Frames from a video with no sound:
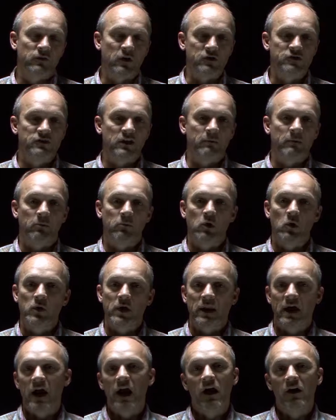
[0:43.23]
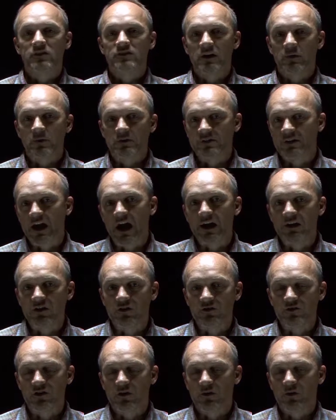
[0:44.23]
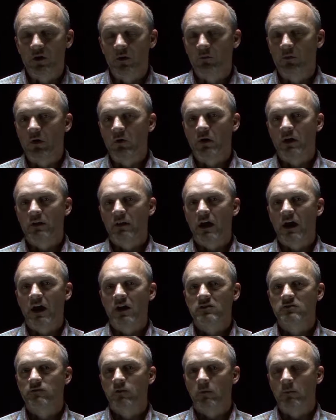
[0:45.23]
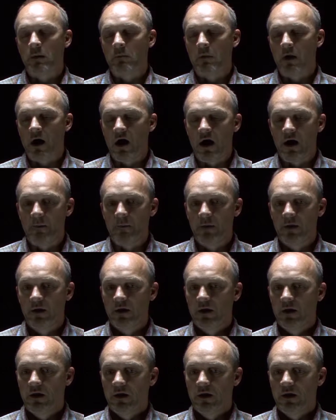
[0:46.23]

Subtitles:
First time I broke in a house, I was 9 years old. I broke in the house for my mom.